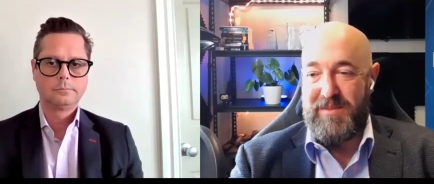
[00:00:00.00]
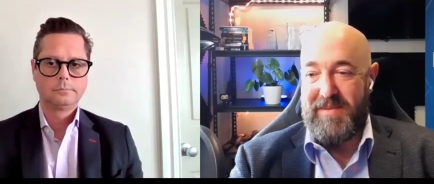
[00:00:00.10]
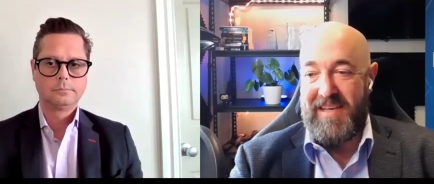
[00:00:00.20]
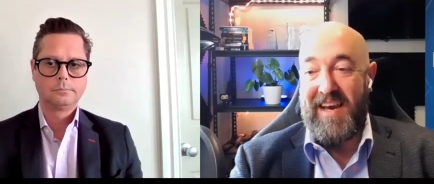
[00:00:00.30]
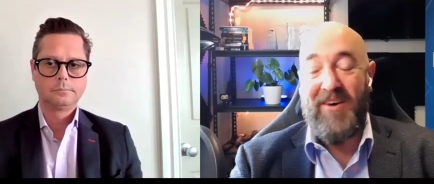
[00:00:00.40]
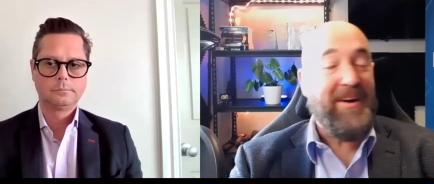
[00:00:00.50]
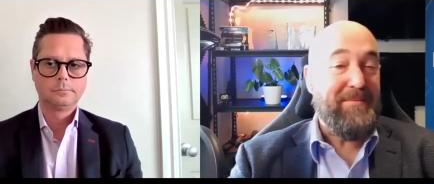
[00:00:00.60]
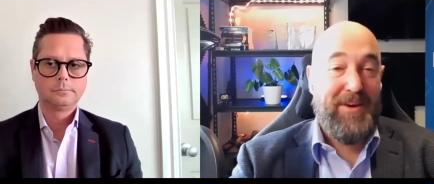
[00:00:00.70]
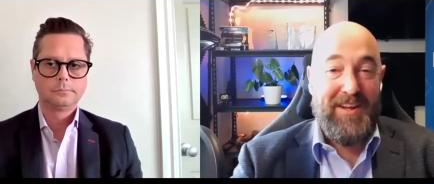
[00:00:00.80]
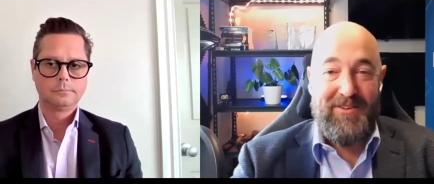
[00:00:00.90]
Speaker 1: But yeah, all right,
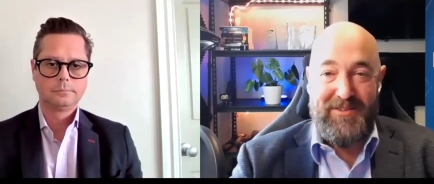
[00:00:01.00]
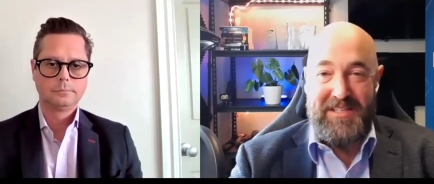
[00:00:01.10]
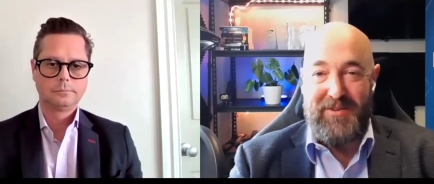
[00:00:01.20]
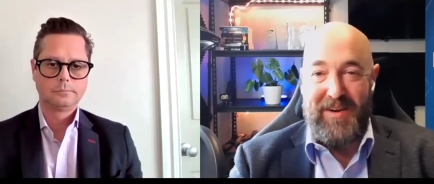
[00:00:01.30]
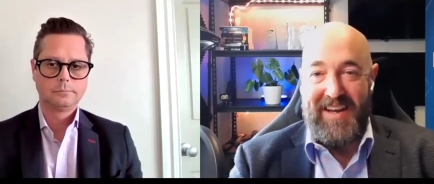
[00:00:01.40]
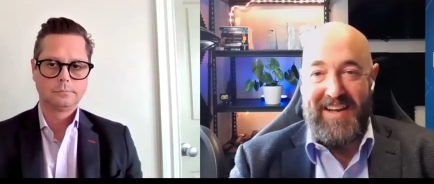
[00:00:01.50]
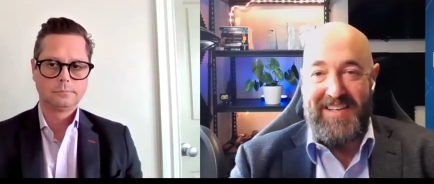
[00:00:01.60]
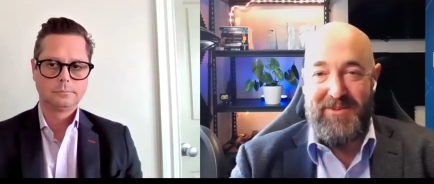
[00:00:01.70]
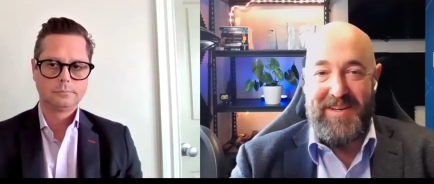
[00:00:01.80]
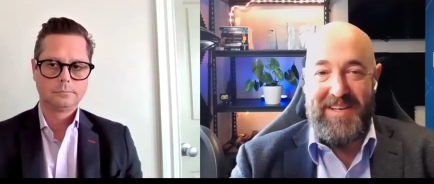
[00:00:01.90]
no, that's great. And
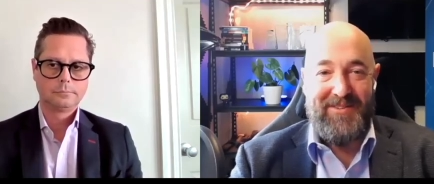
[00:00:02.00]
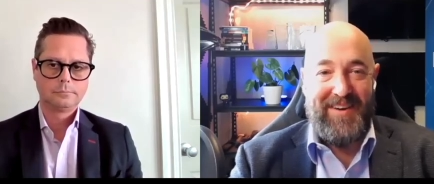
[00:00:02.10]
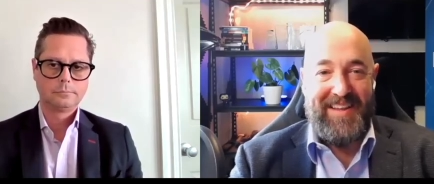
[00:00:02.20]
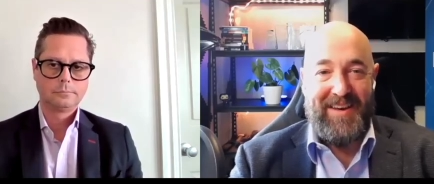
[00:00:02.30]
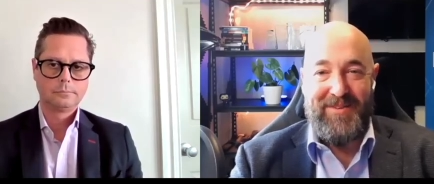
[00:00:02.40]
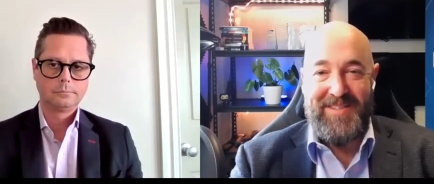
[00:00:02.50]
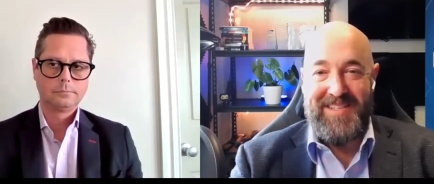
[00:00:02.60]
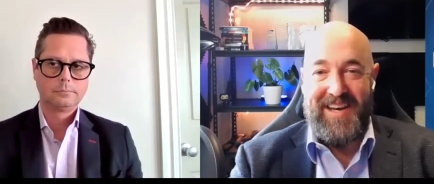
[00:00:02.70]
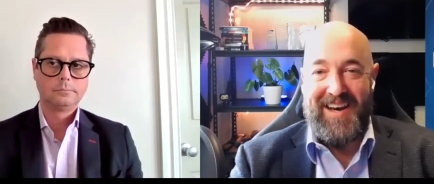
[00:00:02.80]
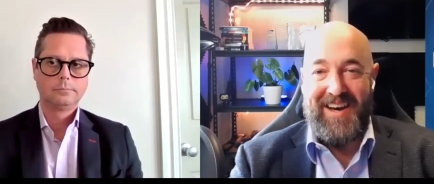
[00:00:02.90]
to reiterate, that was
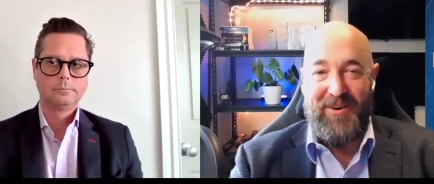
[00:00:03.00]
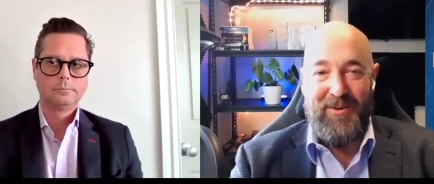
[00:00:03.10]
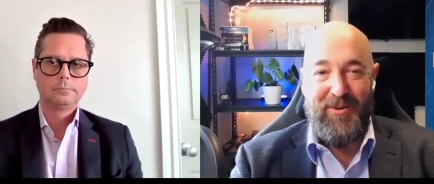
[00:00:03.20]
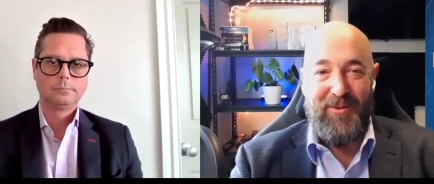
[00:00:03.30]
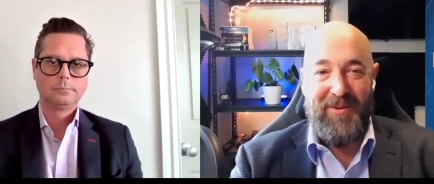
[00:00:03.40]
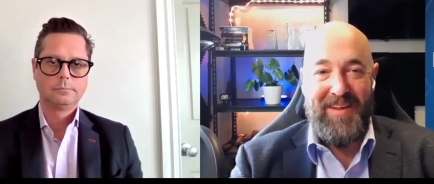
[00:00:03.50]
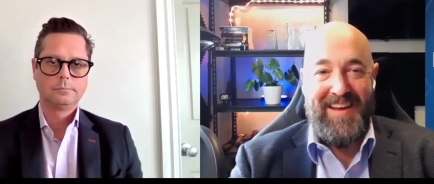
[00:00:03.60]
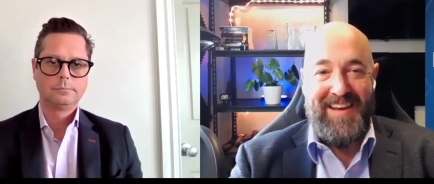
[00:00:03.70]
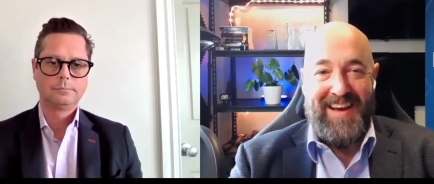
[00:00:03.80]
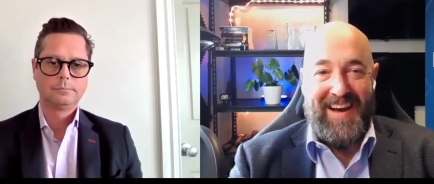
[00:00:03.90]
uh, all
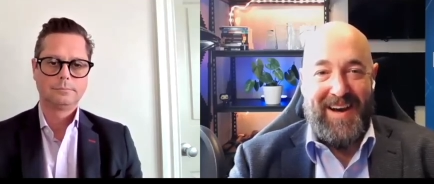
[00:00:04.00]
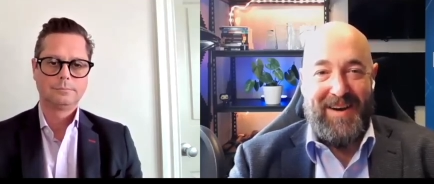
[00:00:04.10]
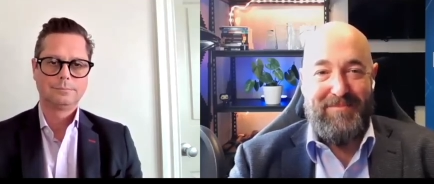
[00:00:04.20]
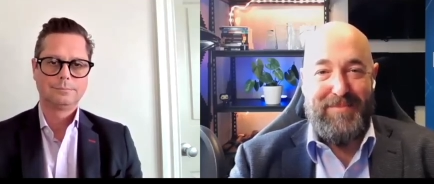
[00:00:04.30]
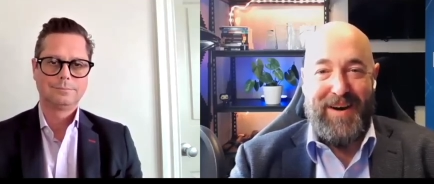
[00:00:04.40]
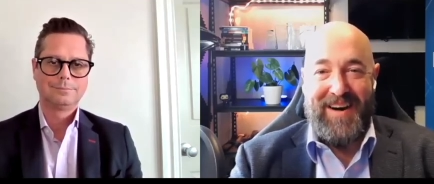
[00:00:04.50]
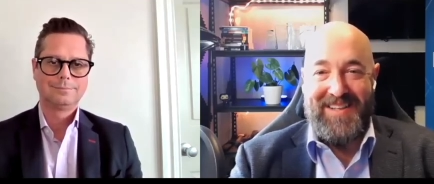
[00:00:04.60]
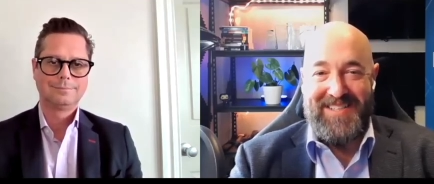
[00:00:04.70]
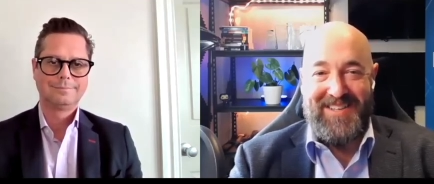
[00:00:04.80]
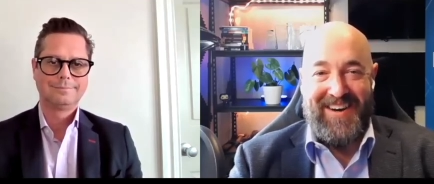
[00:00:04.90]
um, pie in the
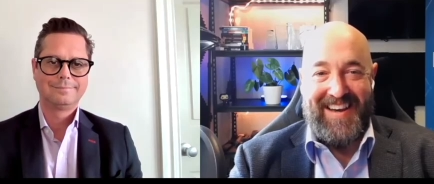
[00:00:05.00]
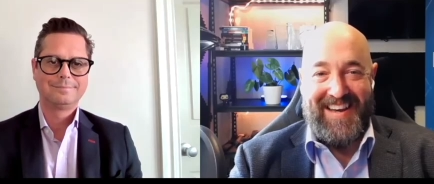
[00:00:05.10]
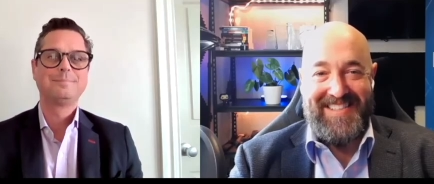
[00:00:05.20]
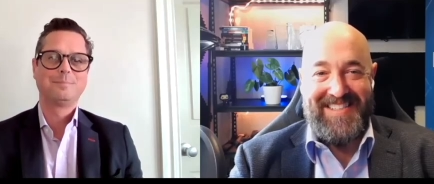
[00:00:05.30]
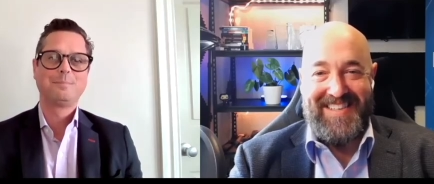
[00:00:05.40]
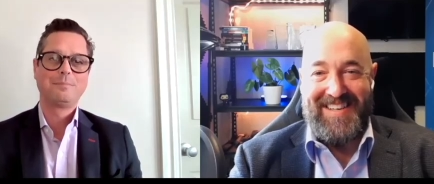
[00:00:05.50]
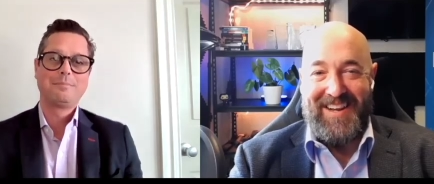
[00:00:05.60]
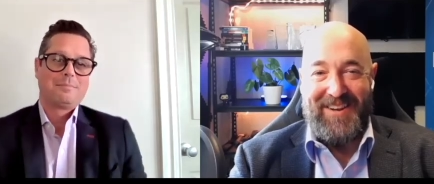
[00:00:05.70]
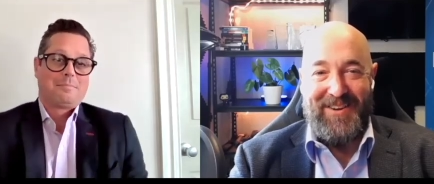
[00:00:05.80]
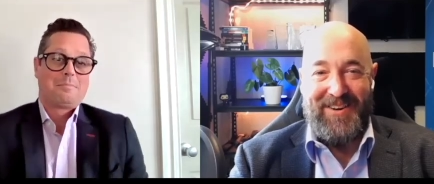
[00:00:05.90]
sky guessing,
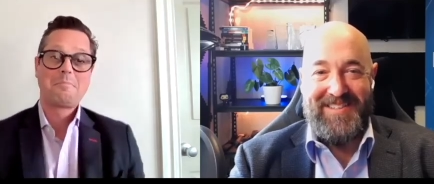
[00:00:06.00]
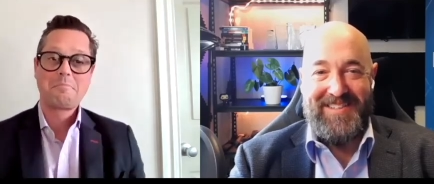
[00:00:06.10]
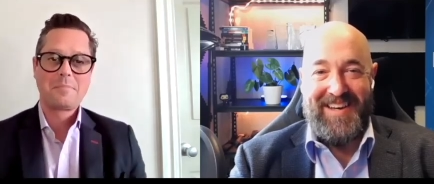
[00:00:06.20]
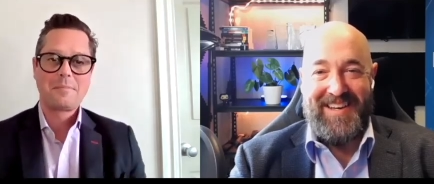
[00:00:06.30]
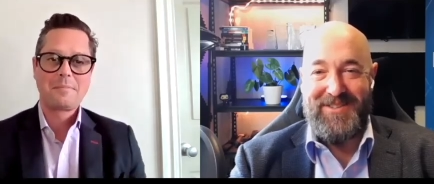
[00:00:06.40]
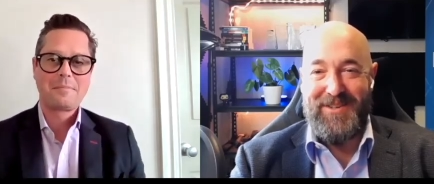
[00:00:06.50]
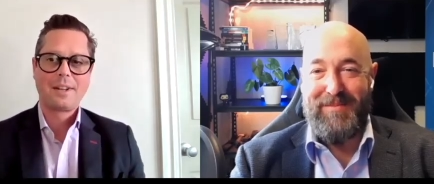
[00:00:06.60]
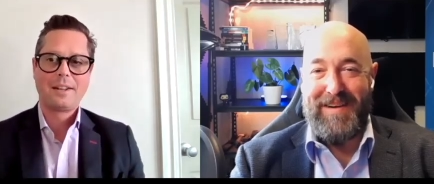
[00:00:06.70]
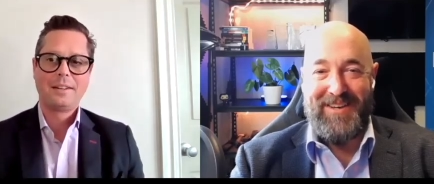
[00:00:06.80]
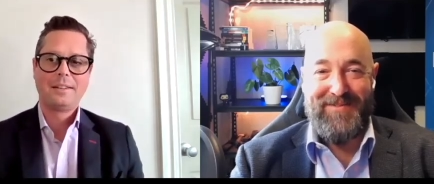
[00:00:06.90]
and not uh, do not
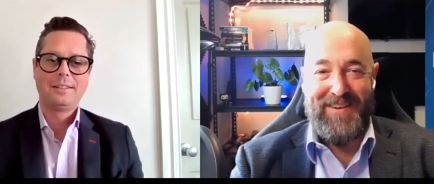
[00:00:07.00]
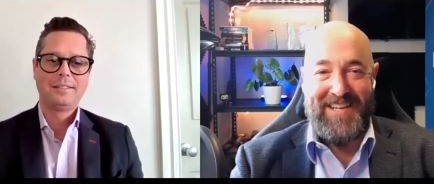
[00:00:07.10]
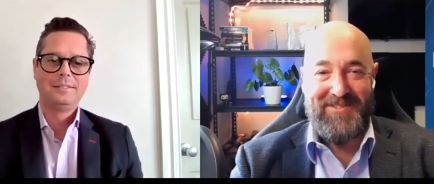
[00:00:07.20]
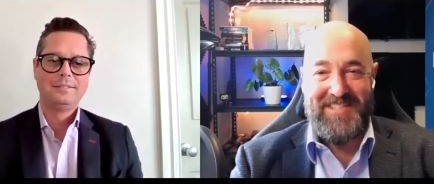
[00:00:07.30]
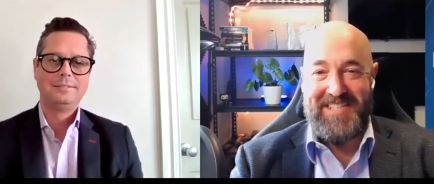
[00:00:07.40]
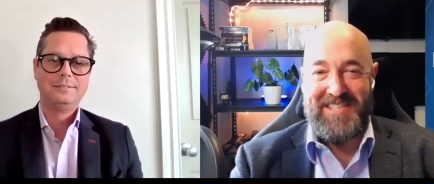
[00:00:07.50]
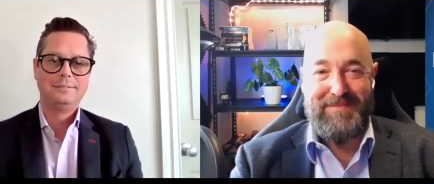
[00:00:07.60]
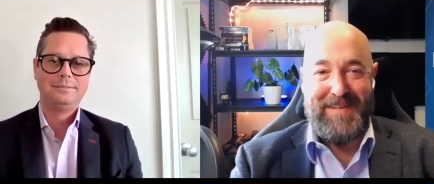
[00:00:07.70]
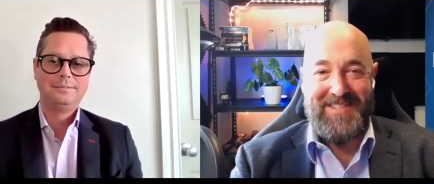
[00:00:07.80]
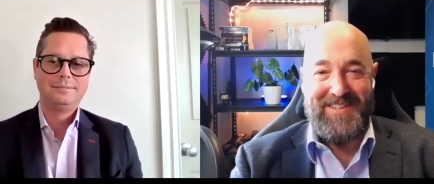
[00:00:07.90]
make your financial decisions
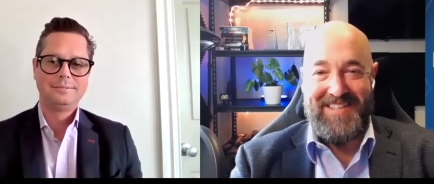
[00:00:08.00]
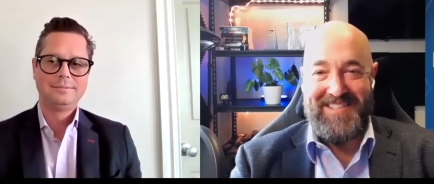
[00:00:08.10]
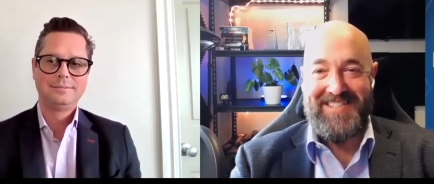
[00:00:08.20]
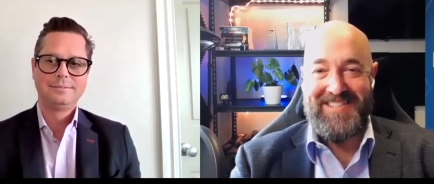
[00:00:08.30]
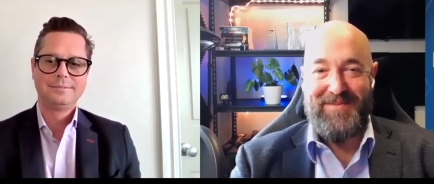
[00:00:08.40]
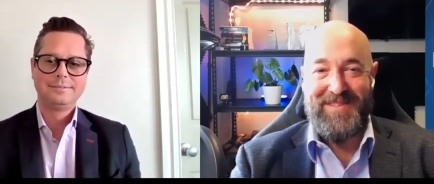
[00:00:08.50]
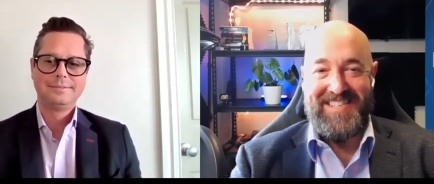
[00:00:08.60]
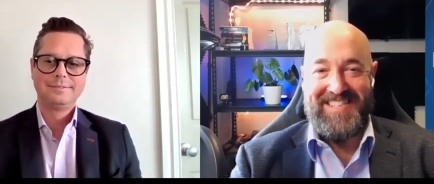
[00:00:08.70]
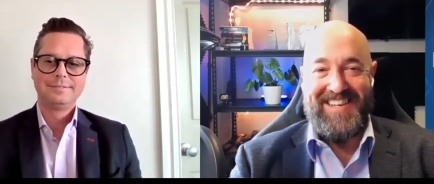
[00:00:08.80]
based on this conversation.